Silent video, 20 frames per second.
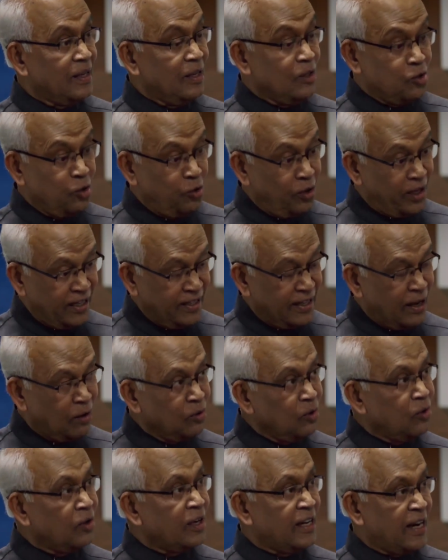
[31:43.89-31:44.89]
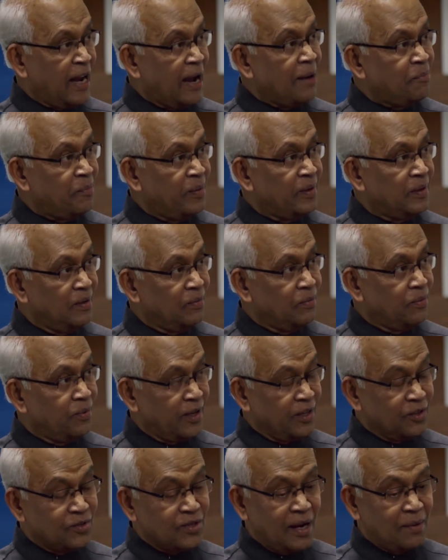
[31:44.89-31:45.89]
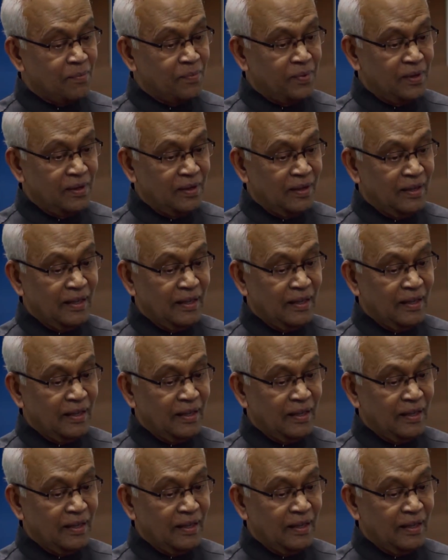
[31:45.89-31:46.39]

So you can download an app, for example,